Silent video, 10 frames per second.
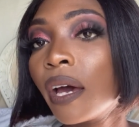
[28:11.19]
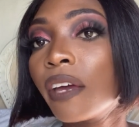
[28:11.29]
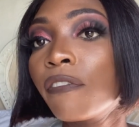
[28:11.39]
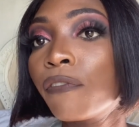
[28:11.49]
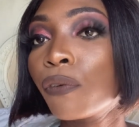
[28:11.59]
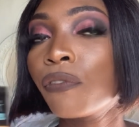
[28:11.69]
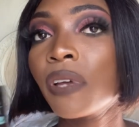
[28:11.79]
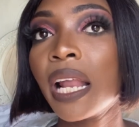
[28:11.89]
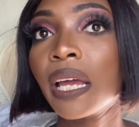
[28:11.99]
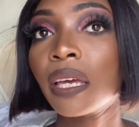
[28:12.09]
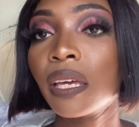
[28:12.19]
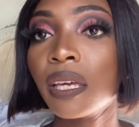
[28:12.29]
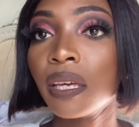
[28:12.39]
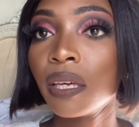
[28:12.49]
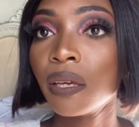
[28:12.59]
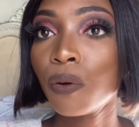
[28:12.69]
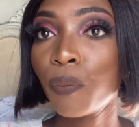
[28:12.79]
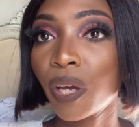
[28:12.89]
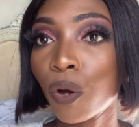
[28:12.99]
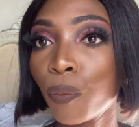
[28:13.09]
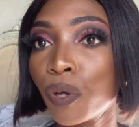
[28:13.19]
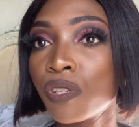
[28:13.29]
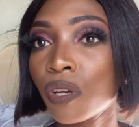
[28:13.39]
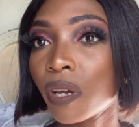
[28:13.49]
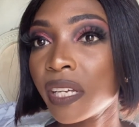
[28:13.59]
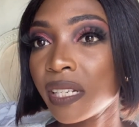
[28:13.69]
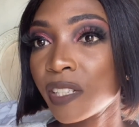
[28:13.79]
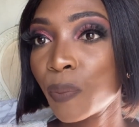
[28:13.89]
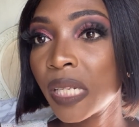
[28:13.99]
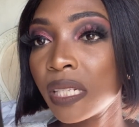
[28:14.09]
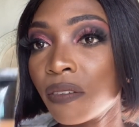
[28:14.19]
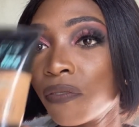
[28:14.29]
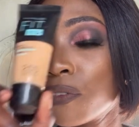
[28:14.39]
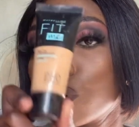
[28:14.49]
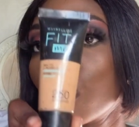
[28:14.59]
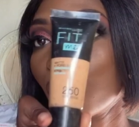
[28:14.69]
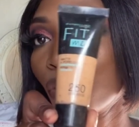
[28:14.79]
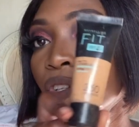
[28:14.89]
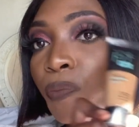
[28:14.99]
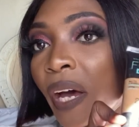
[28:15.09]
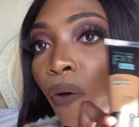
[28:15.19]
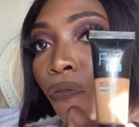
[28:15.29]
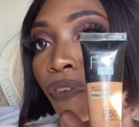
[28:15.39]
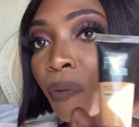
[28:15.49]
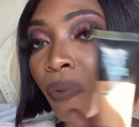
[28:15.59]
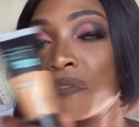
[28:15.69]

If you feel like Opal is expensive, you can always buy Fit Me.